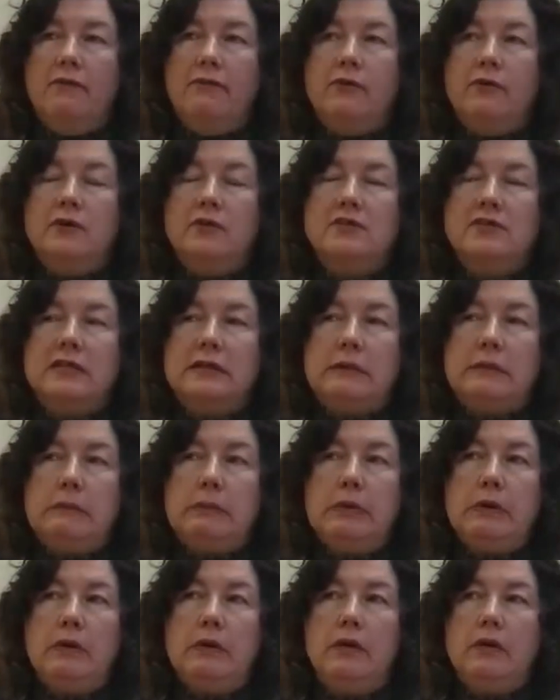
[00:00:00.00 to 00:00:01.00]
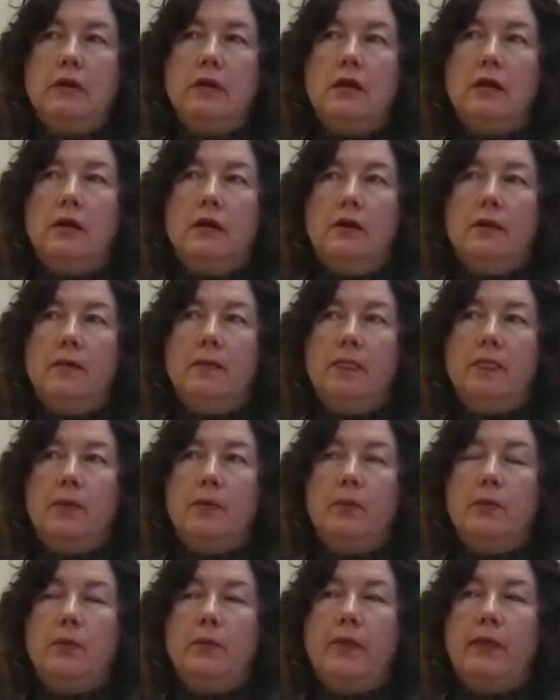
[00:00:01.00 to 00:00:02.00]
For example,
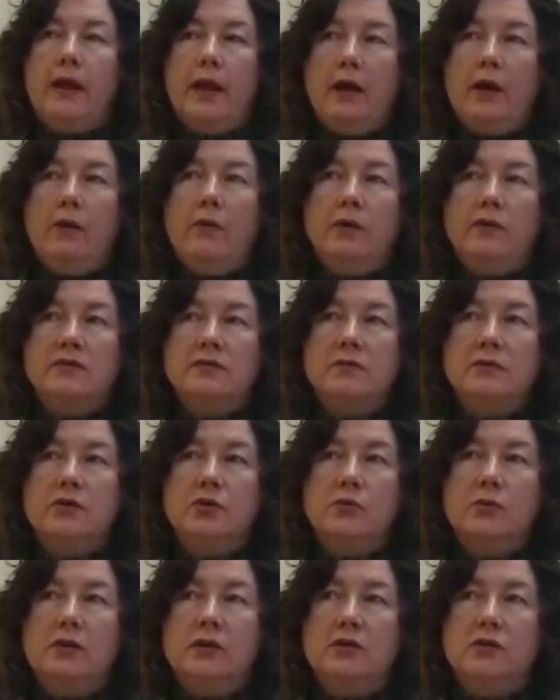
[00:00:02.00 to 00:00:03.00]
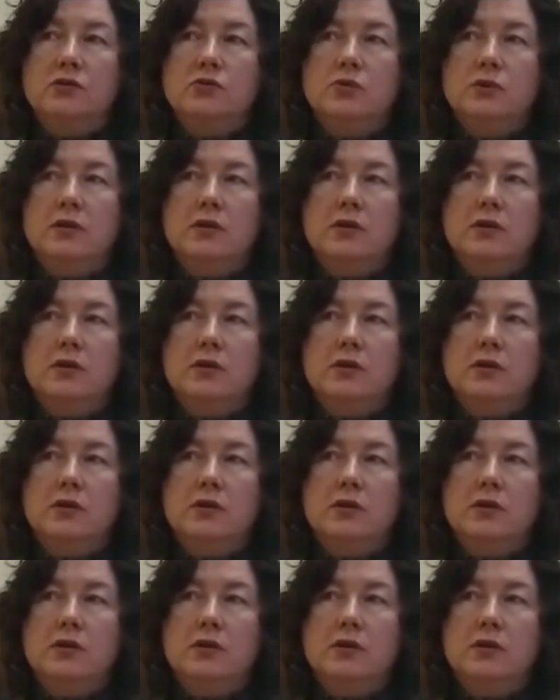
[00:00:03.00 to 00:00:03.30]
now at the moment